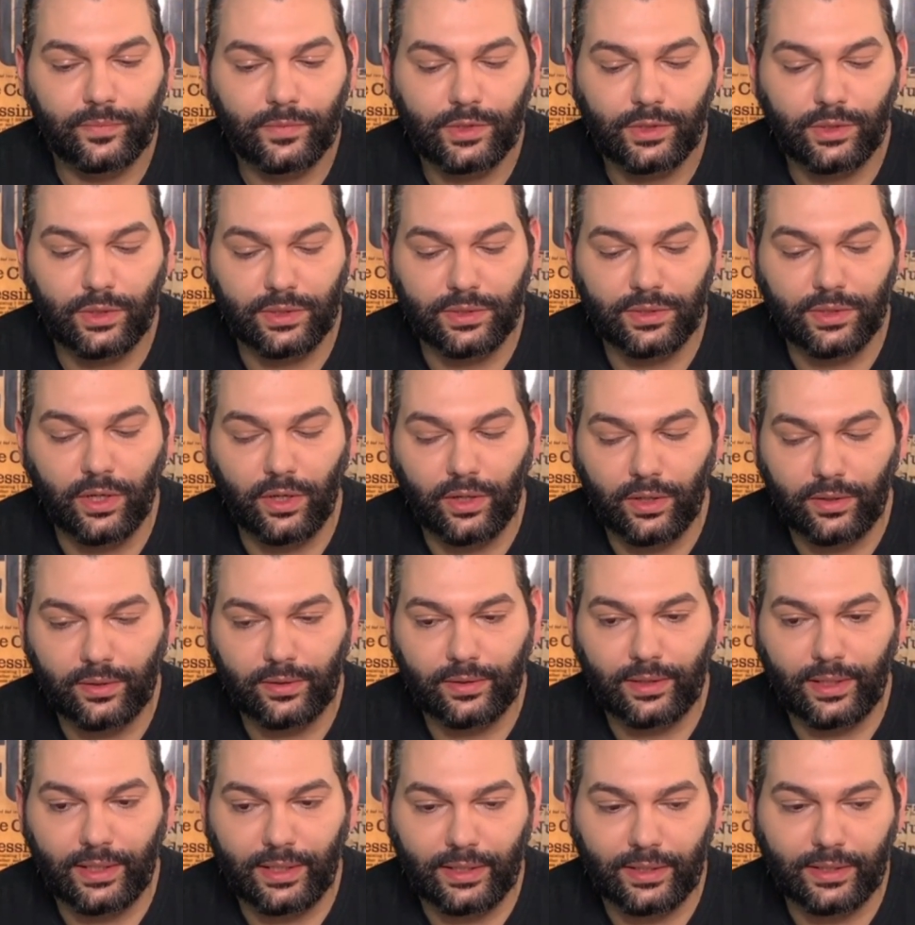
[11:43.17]
So it's not
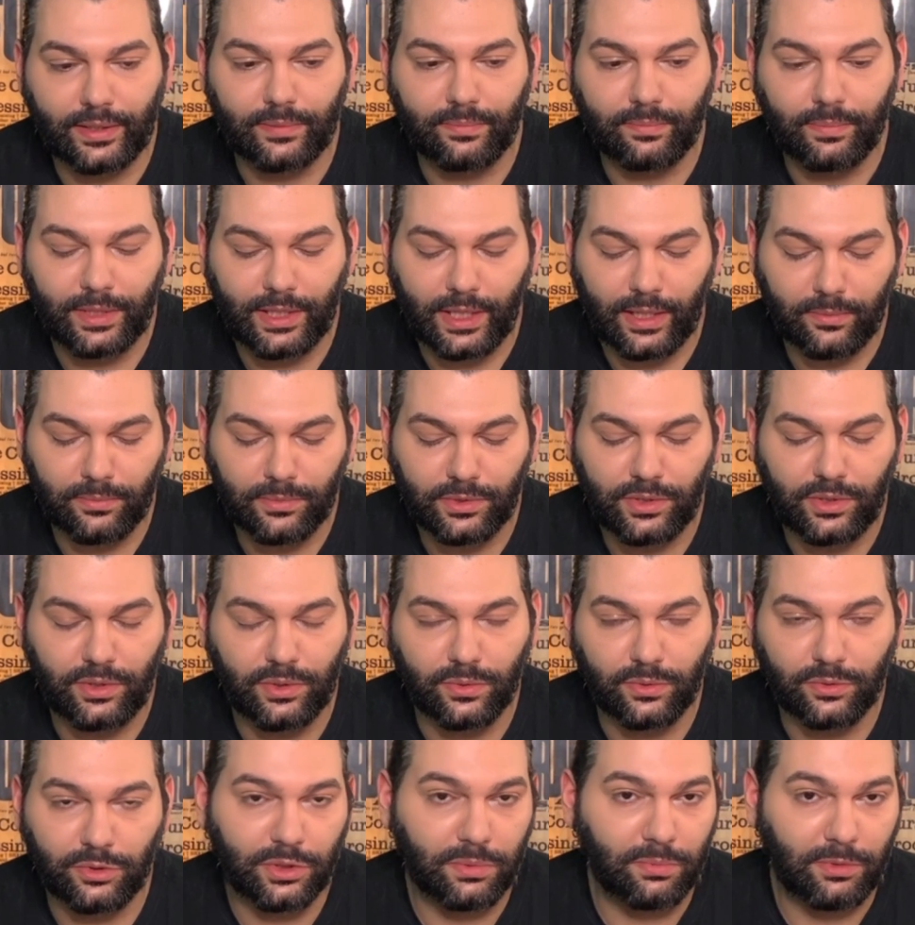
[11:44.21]
like it becomes
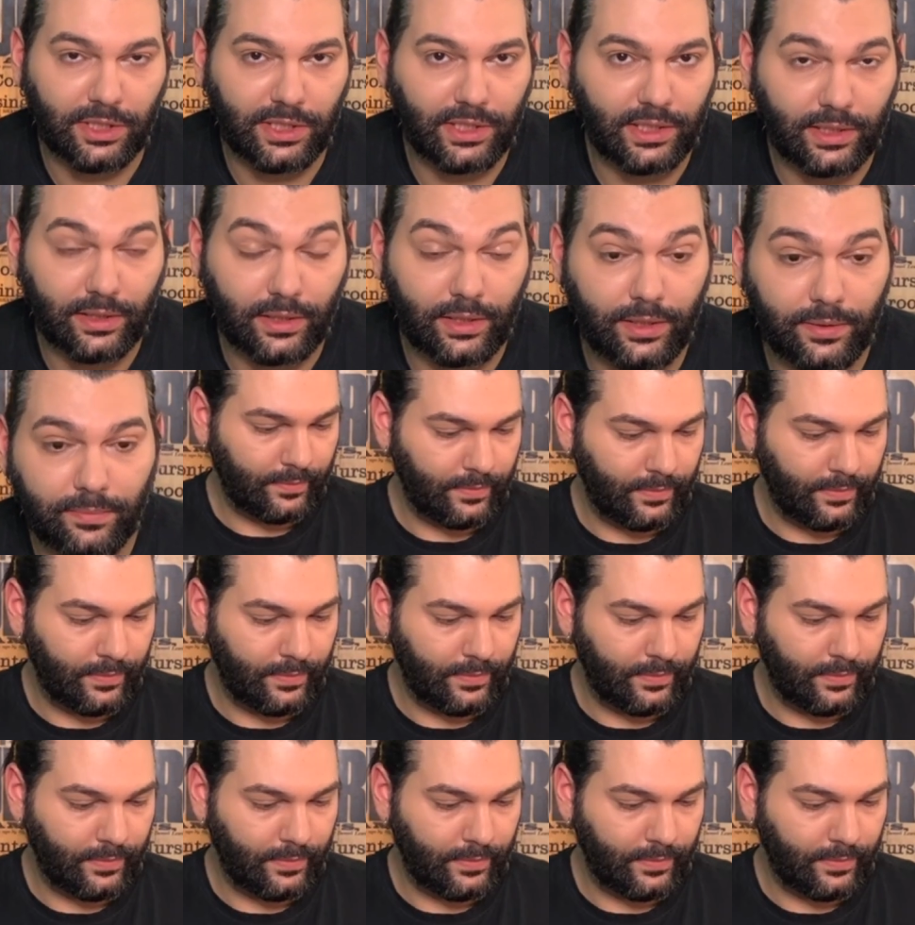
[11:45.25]
huge immediately.